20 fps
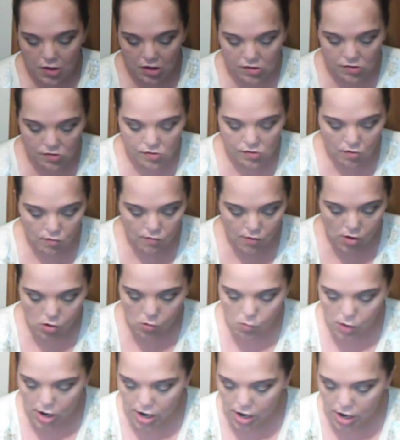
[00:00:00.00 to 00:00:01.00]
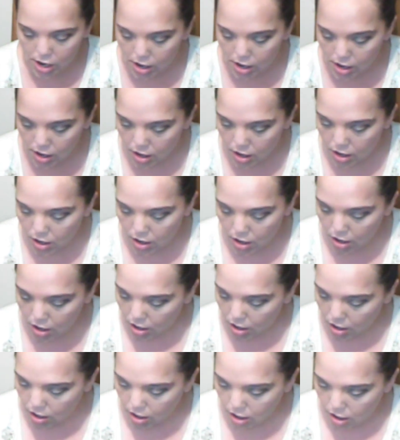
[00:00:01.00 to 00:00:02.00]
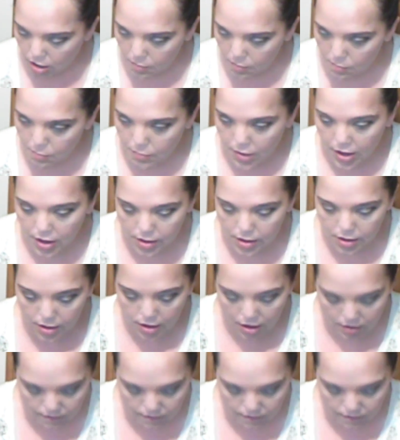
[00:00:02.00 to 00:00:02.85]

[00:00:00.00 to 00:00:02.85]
me being so far away. But